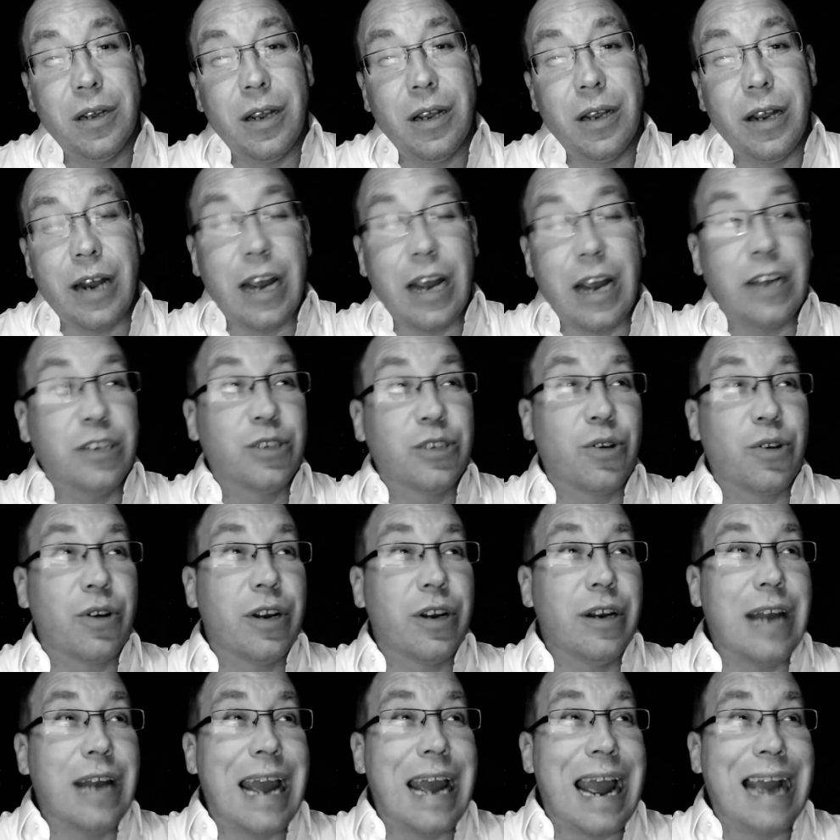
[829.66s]
And I
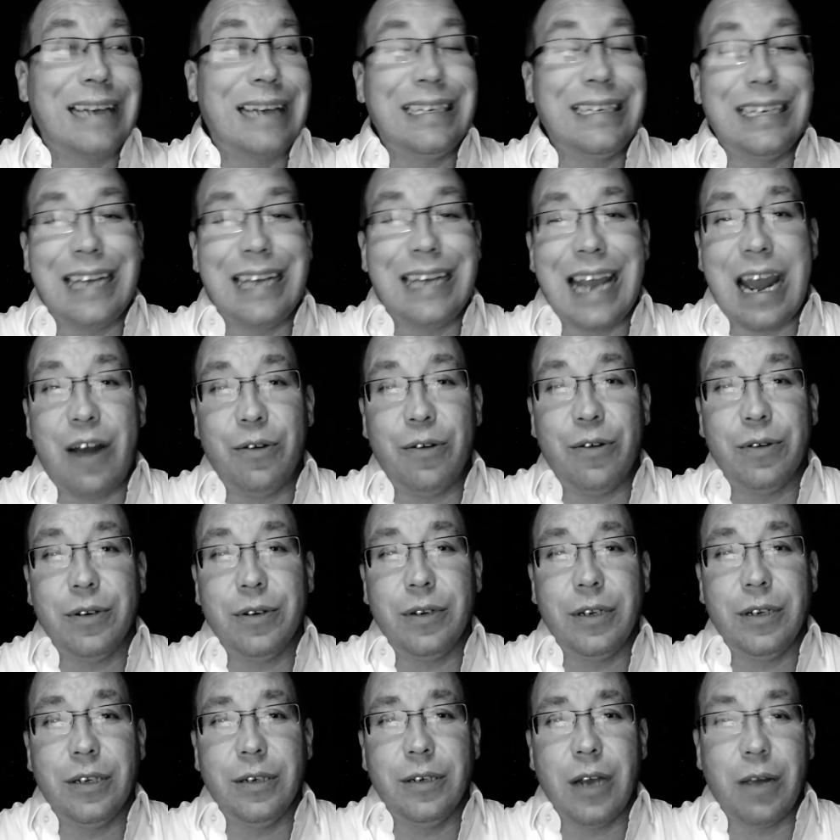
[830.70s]
started acting out,
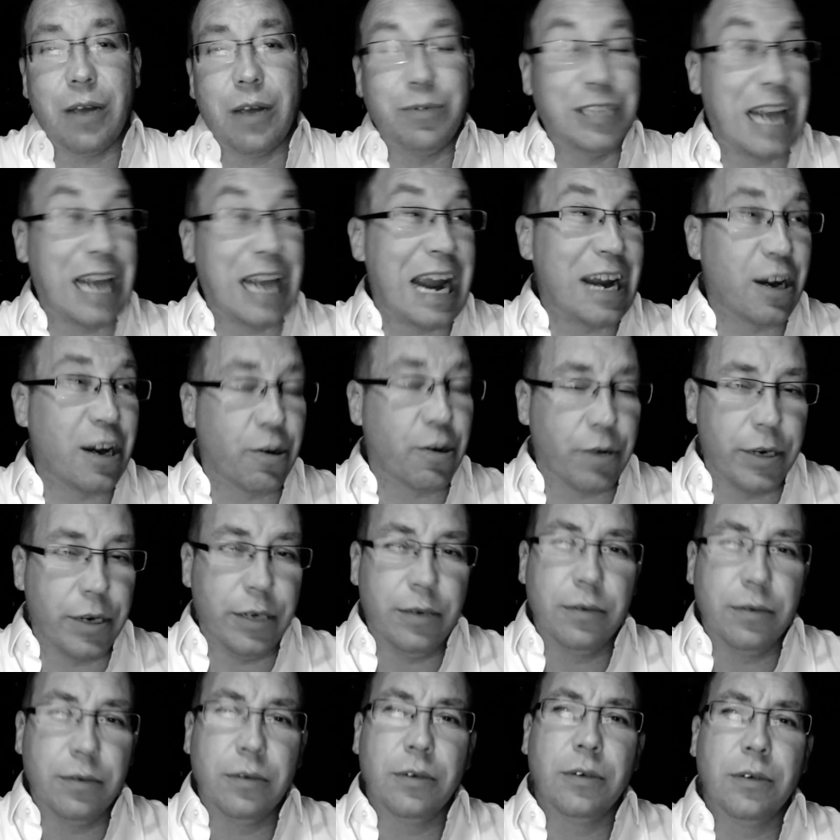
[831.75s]
and I was angry.
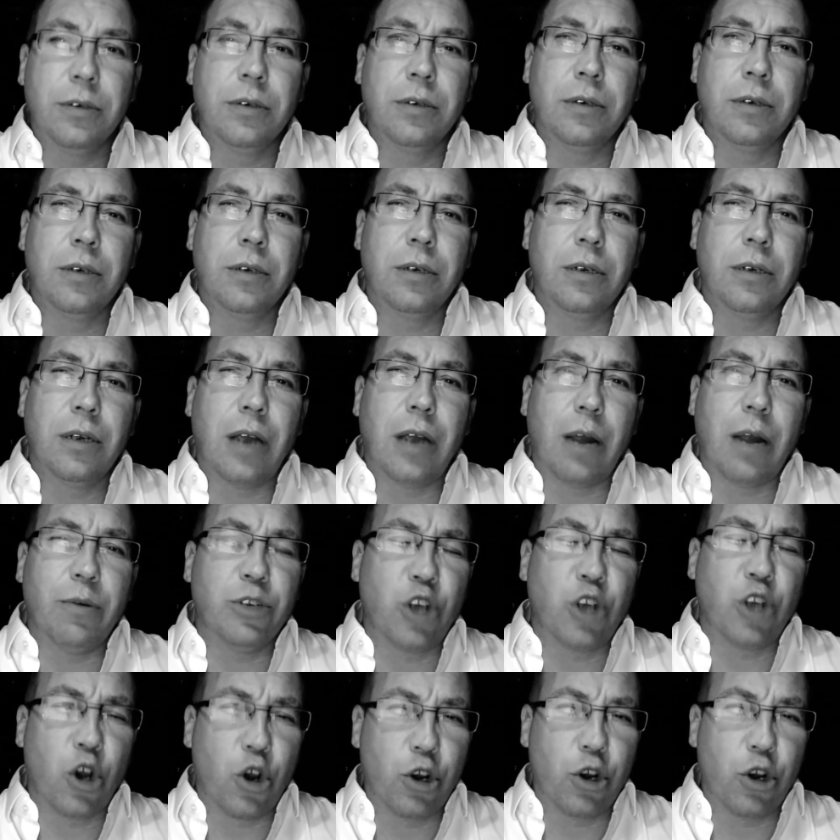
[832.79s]
I was
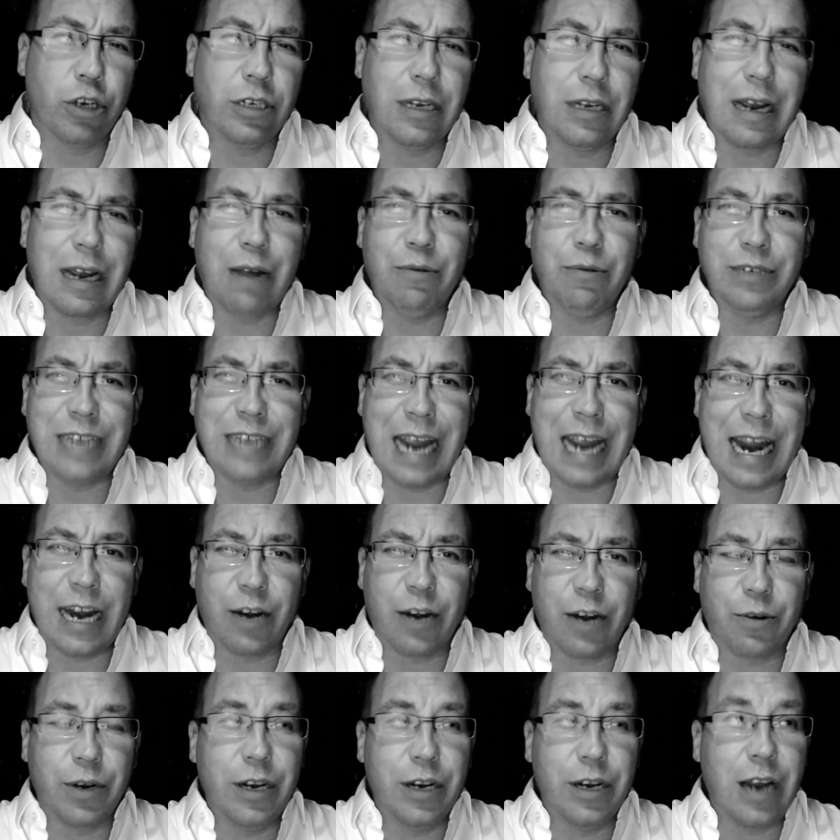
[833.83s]
hurt. I was
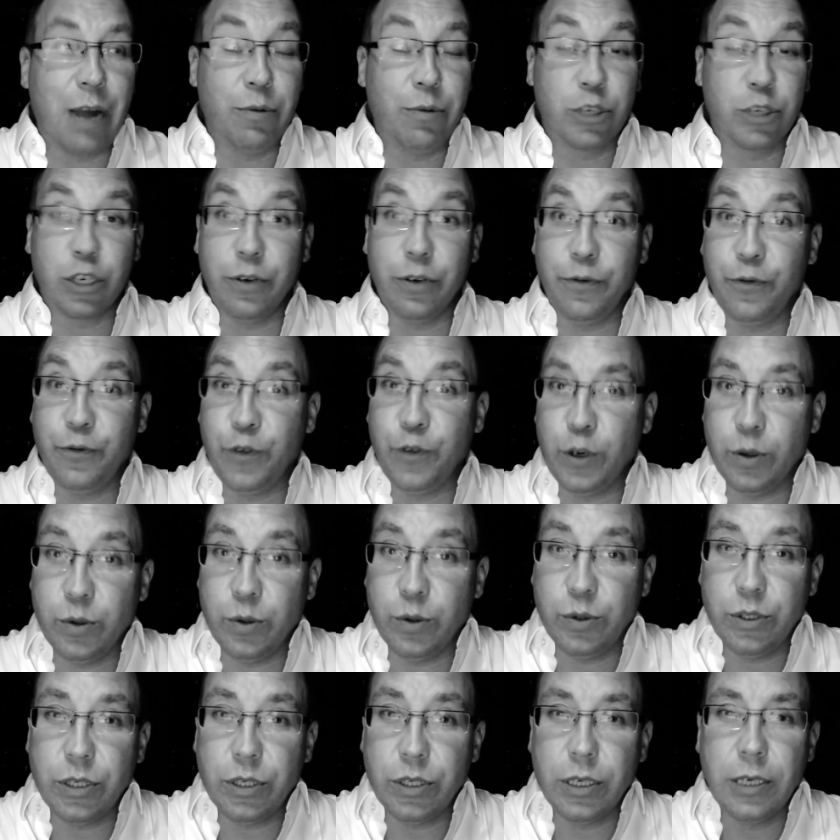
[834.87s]
angry. I was
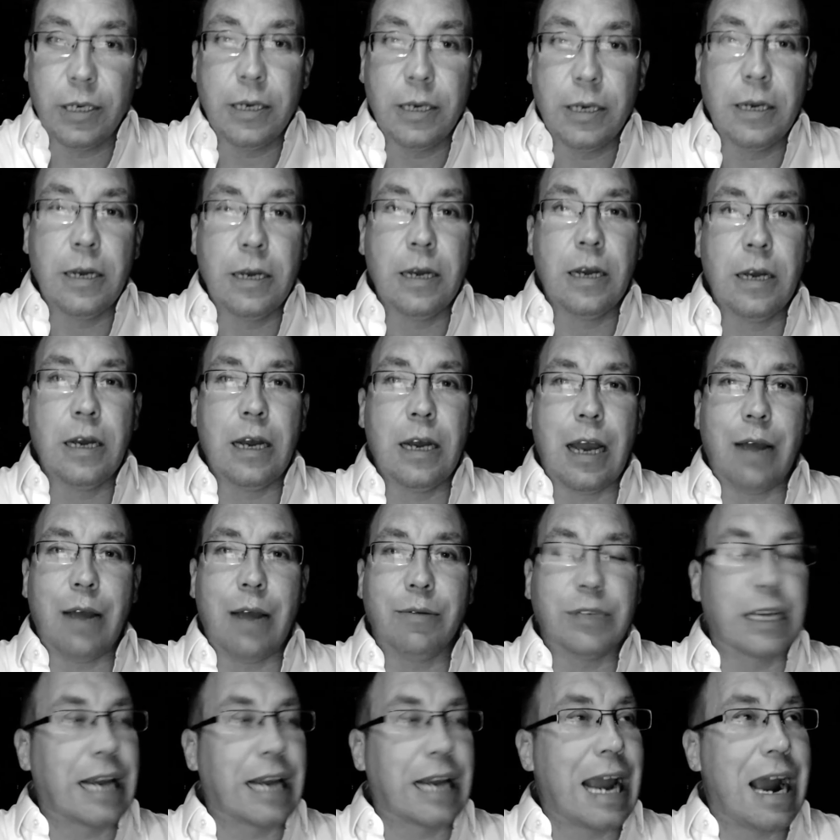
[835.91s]
confused. I
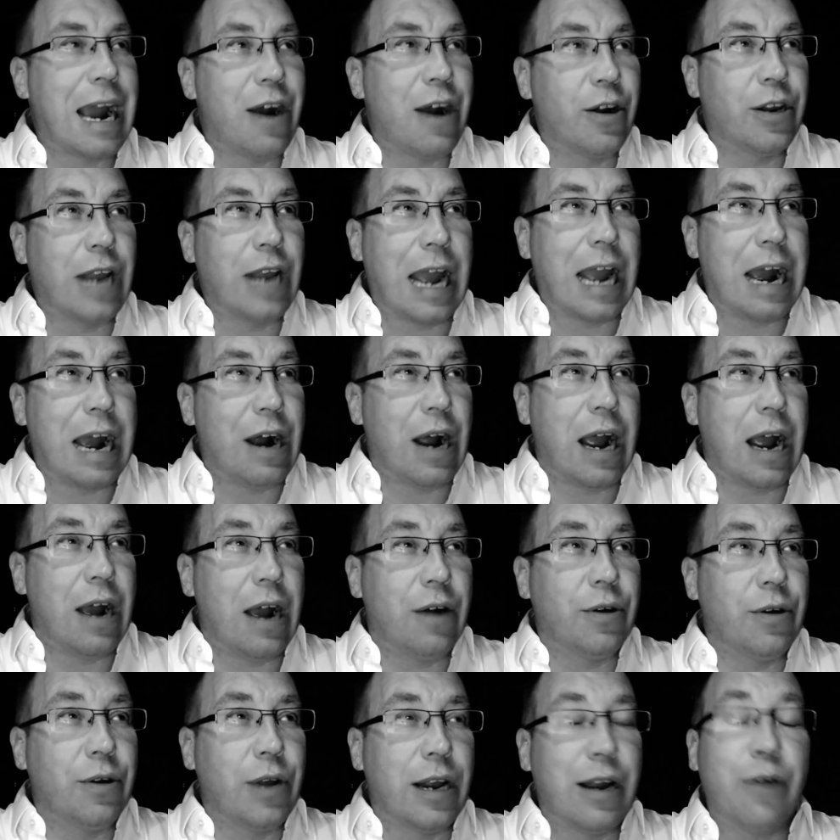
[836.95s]
was like, how
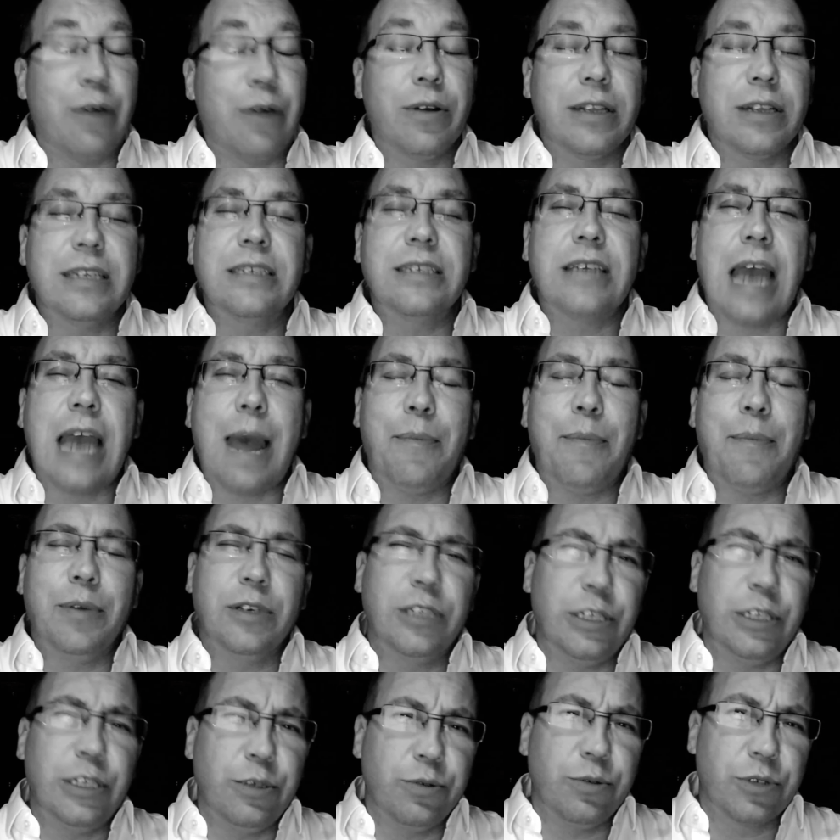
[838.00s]
did this happen
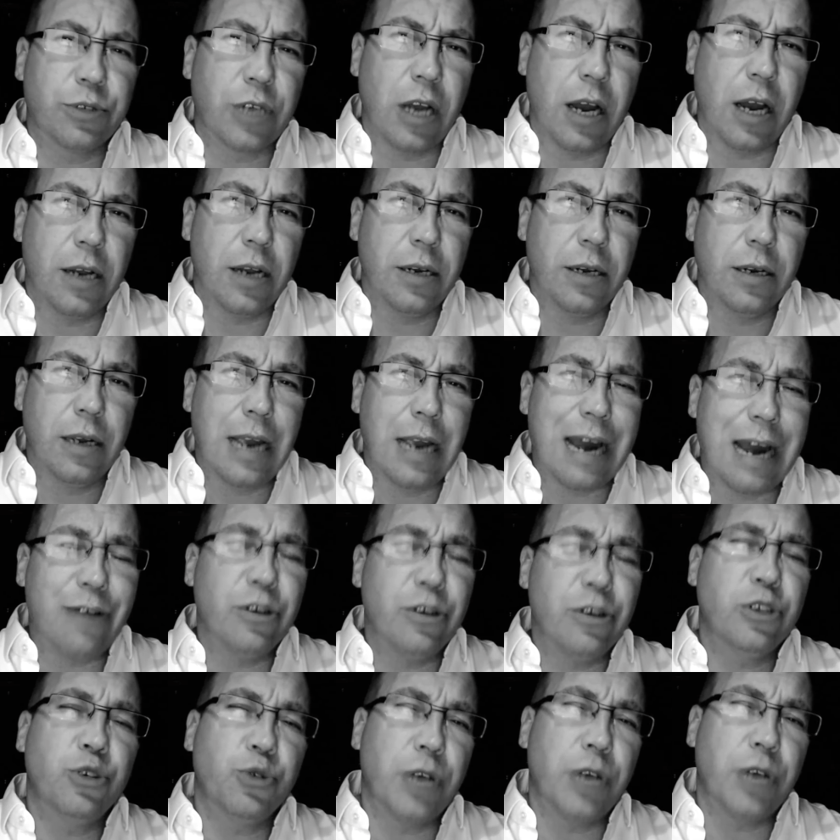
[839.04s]
to you, Scott? How
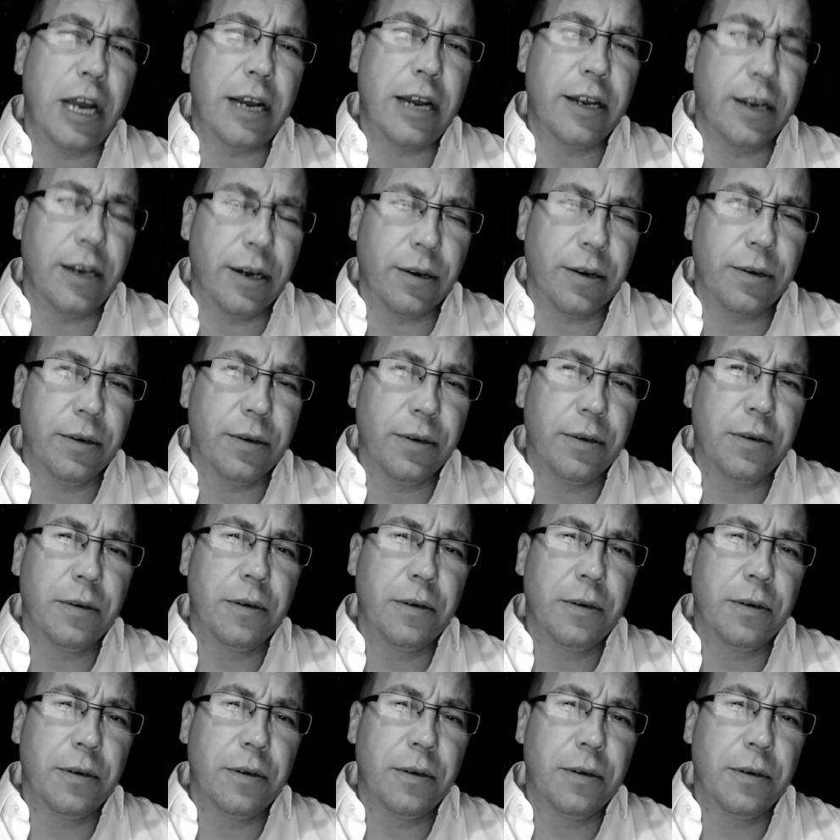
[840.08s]
did you get here?